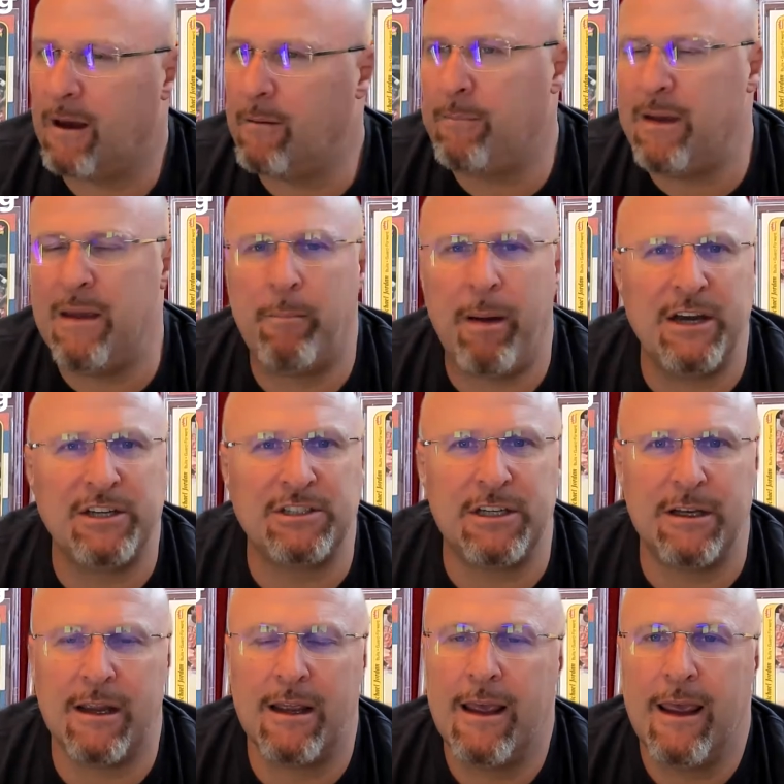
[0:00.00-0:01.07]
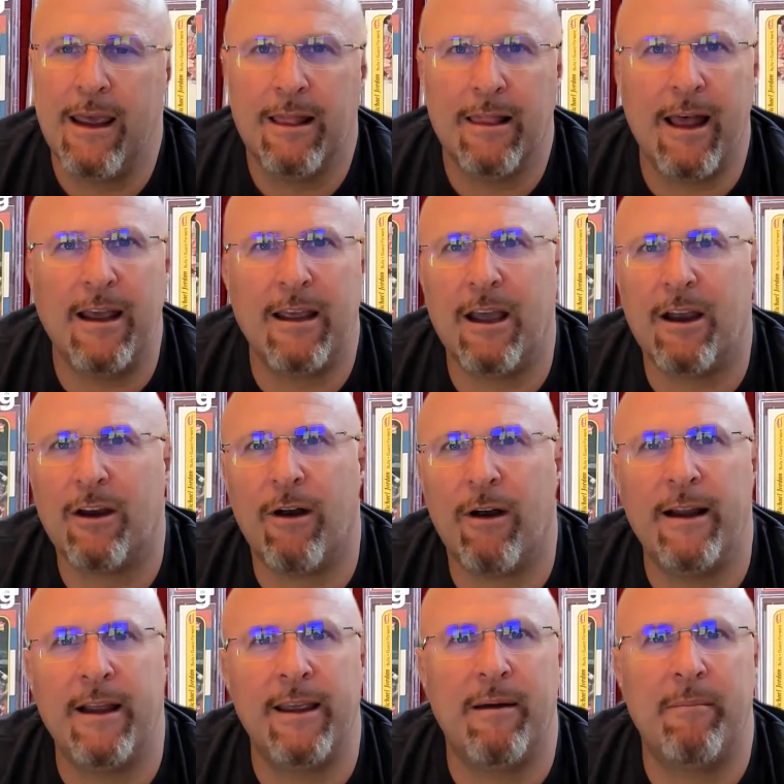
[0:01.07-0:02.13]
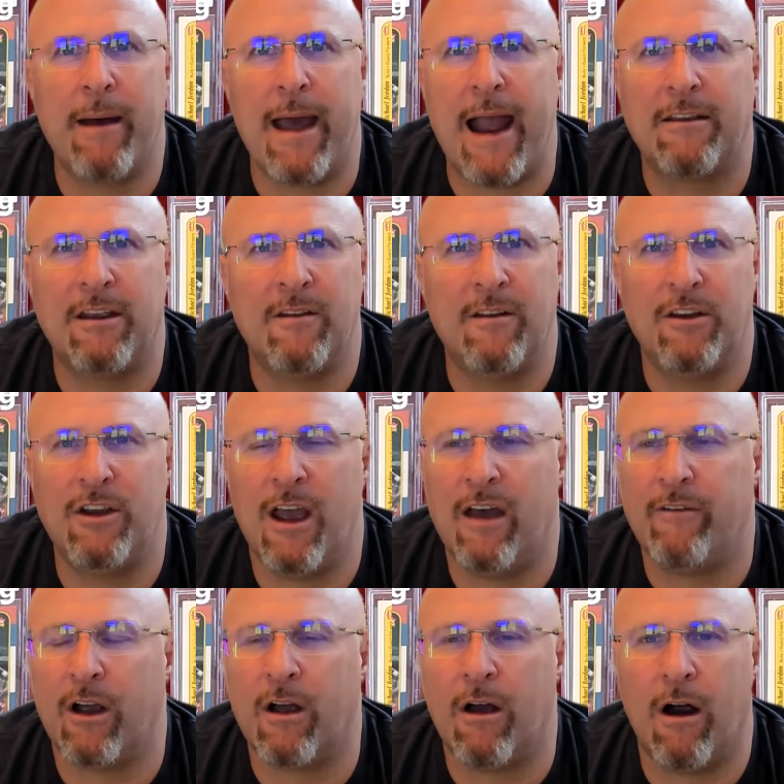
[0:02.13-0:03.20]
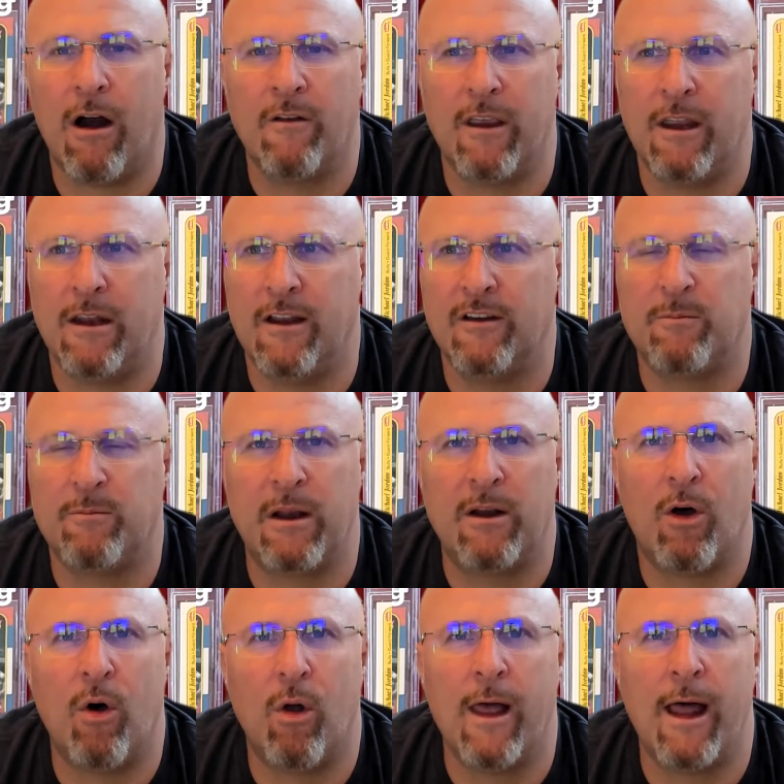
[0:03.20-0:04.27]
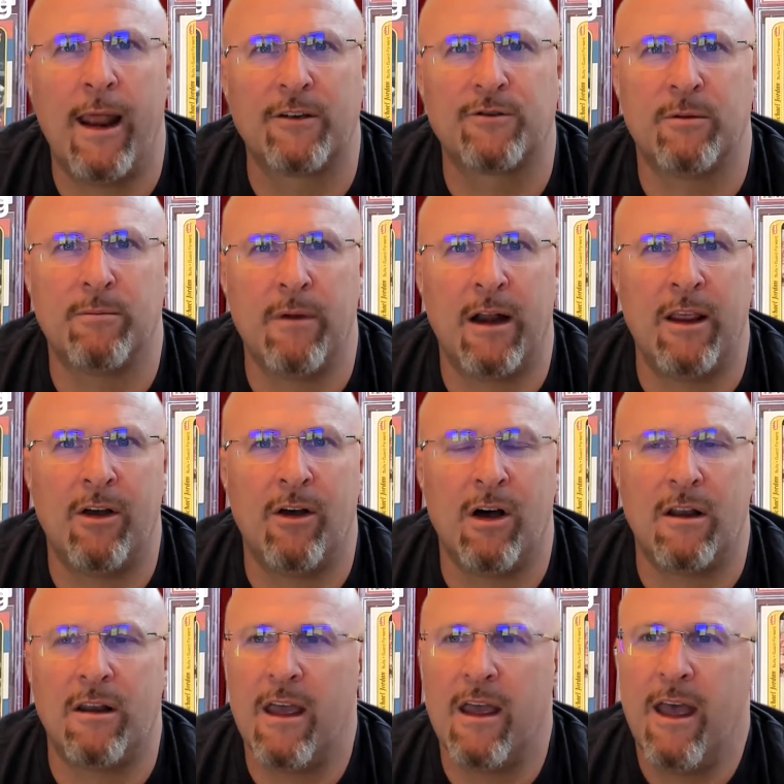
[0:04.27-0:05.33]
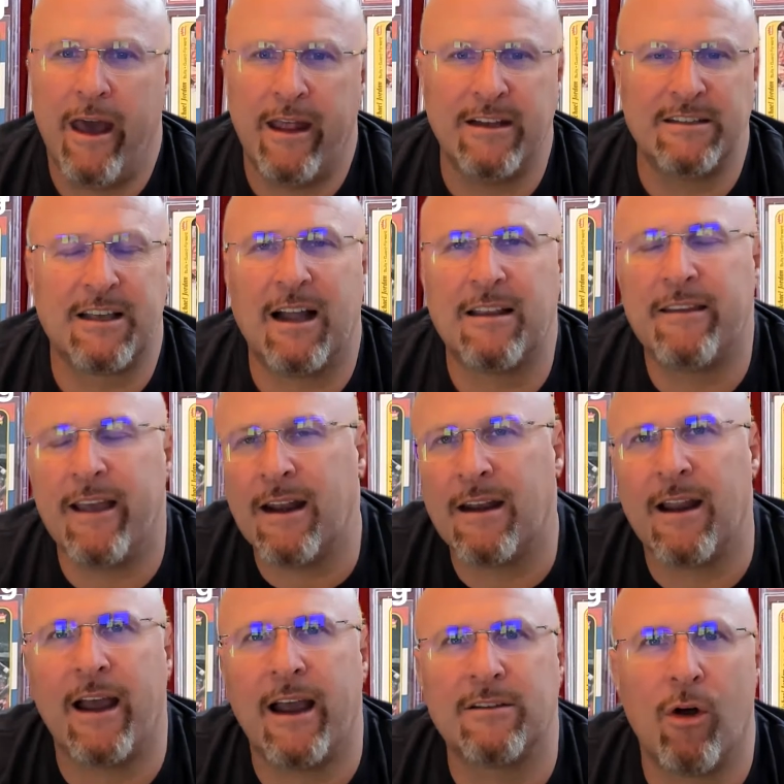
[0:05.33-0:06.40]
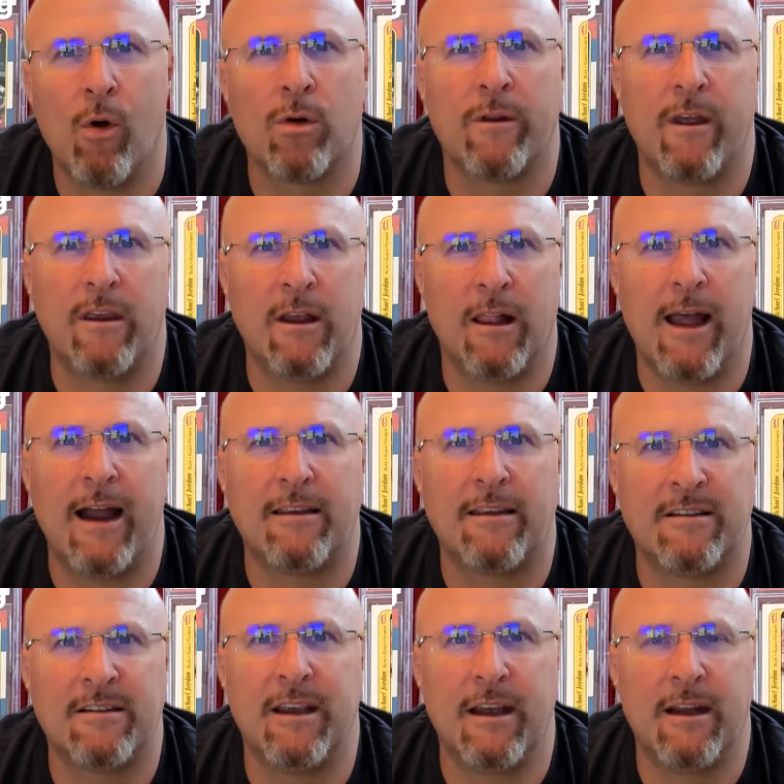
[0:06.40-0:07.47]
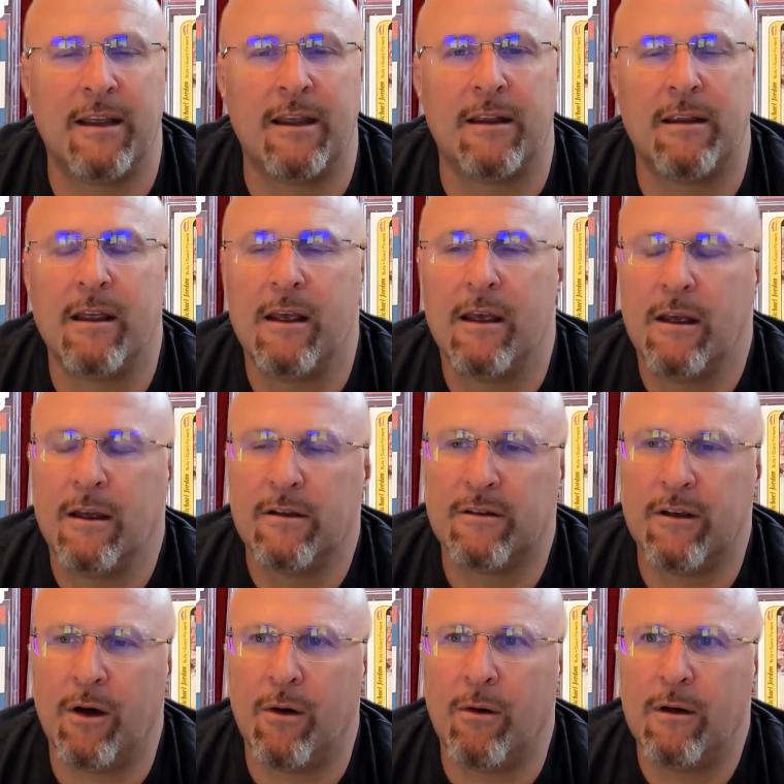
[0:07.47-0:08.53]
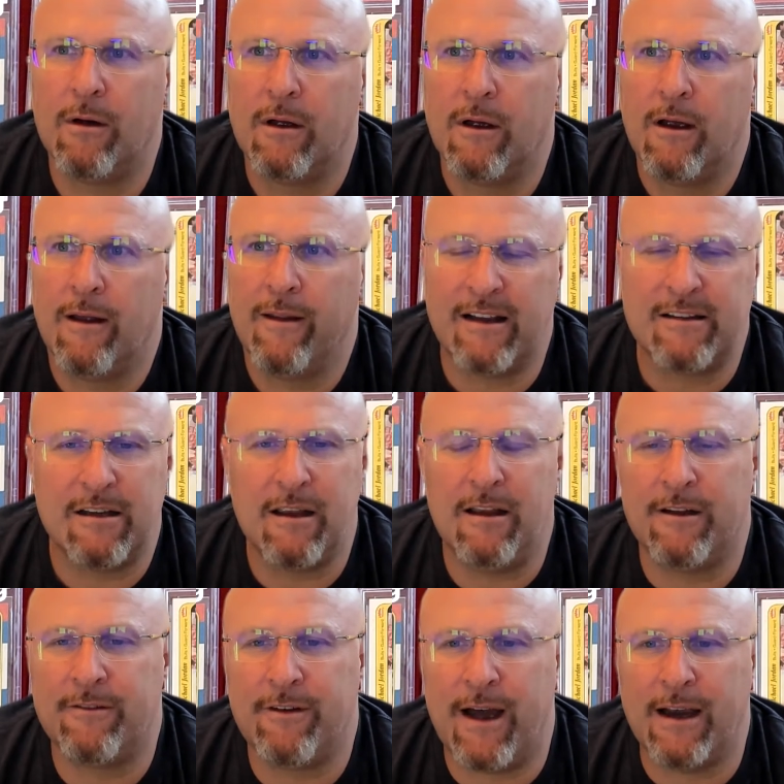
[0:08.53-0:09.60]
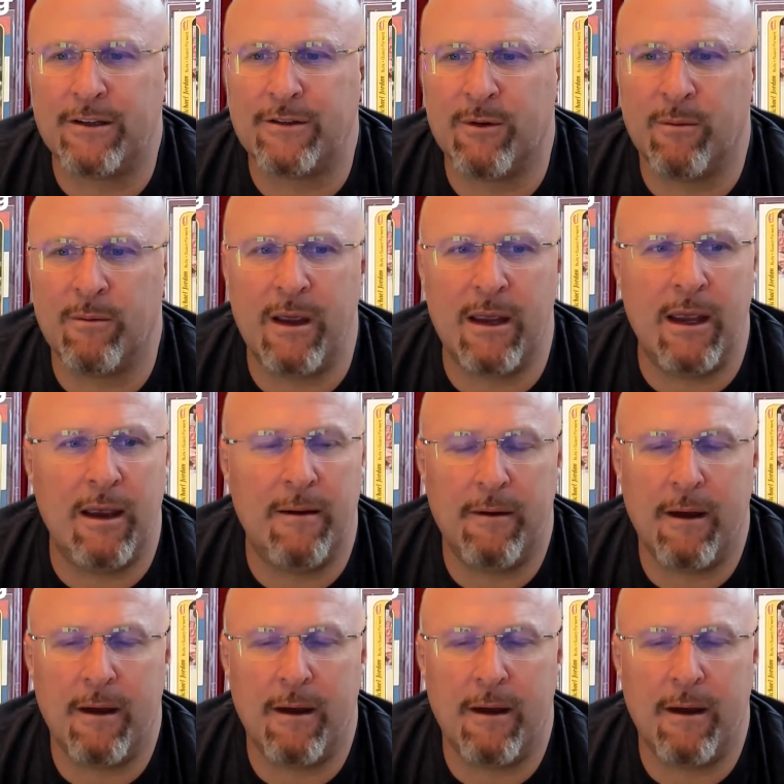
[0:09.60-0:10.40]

Be patient. Let it get graded and get back to you. And then you have a card that you didn't spend a whole lot of extra money on, and it's got that nice holder that you like to see it in. So that's a little advice from me.